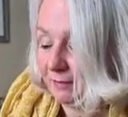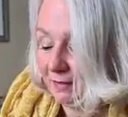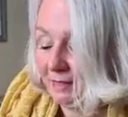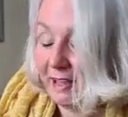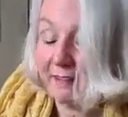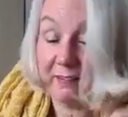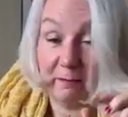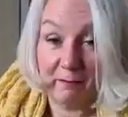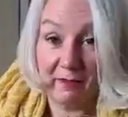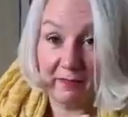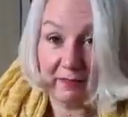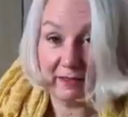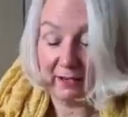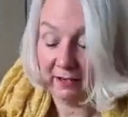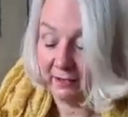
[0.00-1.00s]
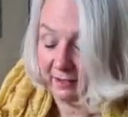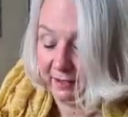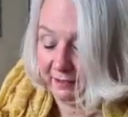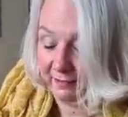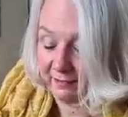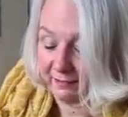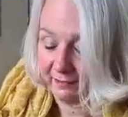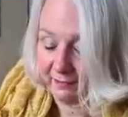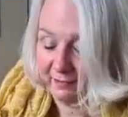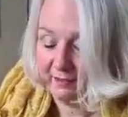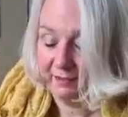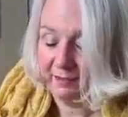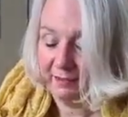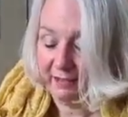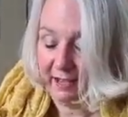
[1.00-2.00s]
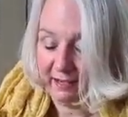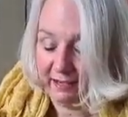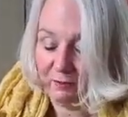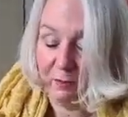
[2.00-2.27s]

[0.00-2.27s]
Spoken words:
That's the bit that he likes. And he